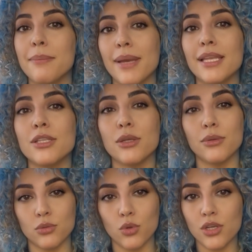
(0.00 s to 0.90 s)
base should
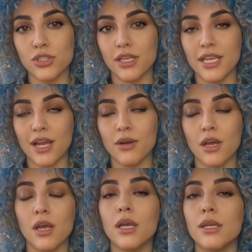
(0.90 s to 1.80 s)
be water and
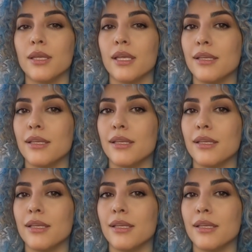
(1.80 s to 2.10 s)
alcohol,